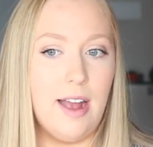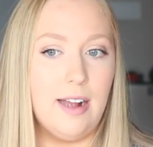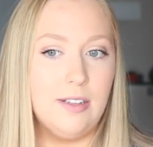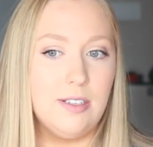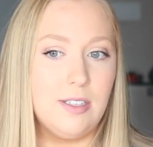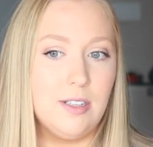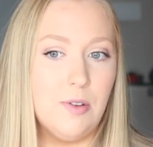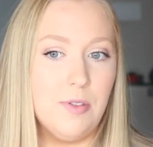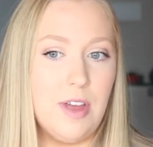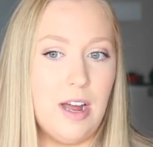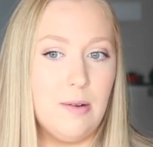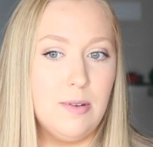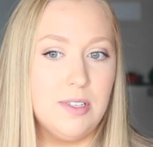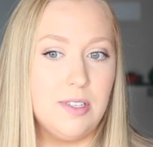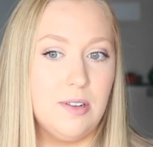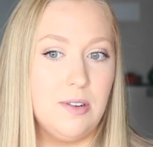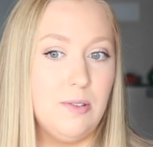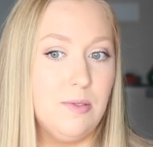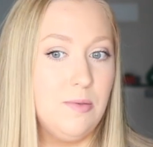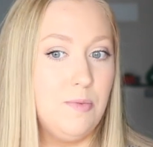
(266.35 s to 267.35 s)
And so that
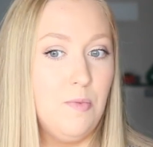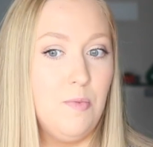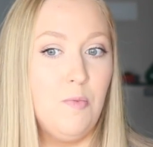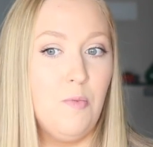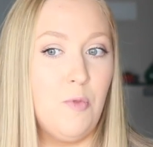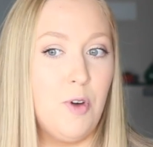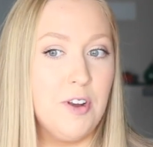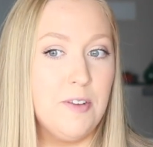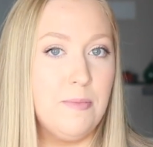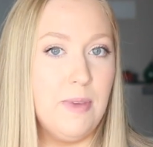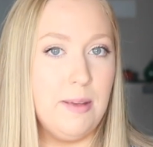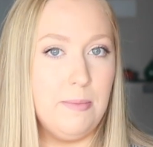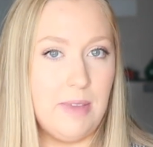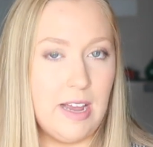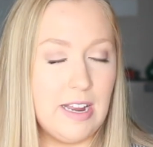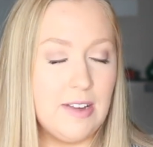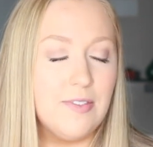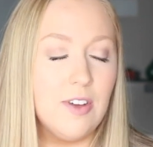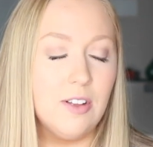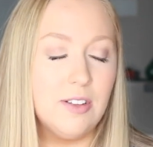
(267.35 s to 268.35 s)
was a, one of my
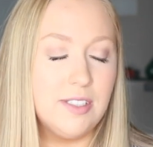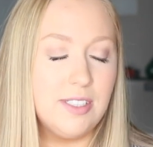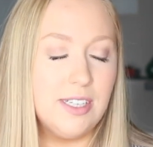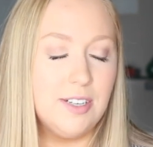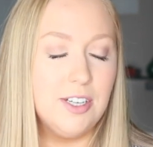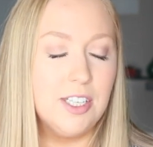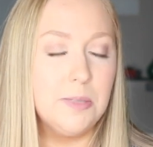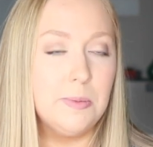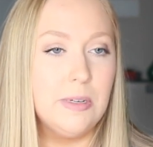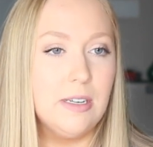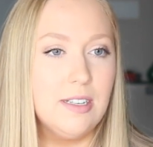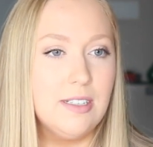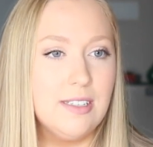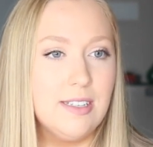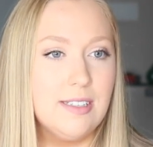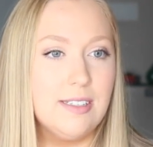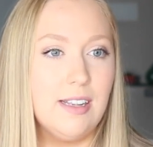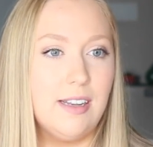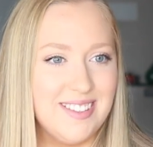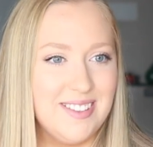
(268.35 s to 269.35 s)
main volunteer
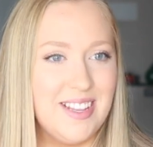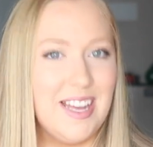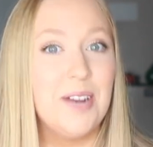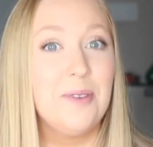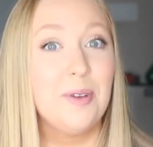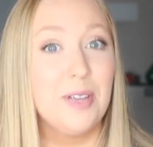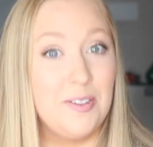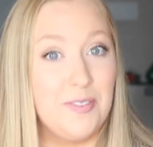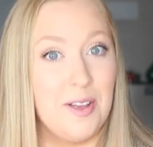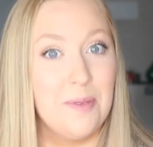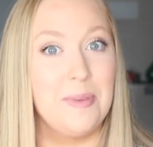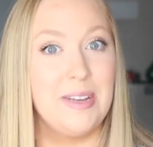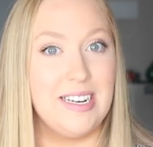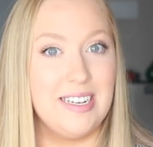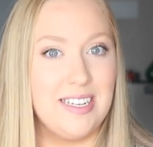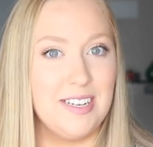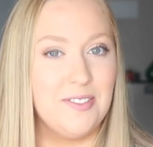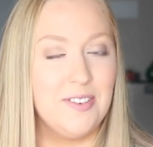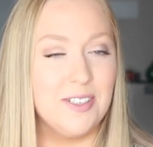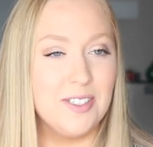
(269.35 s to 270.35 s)
experiences that, that I really felt made
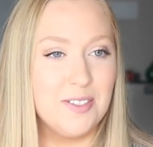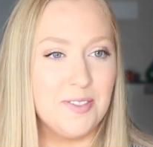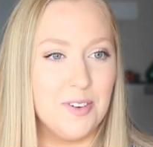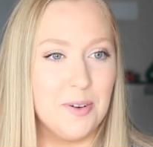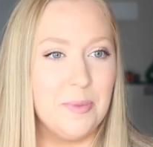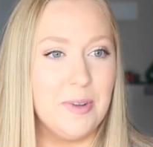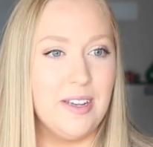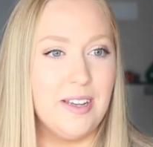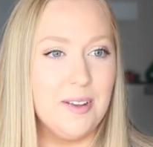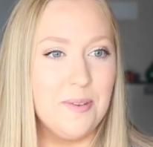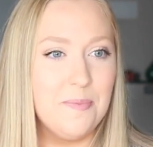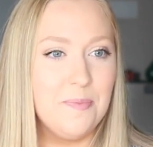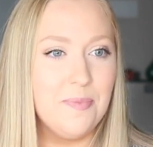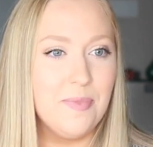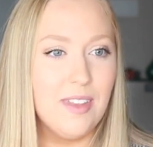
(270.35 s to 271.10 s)
a difference for me.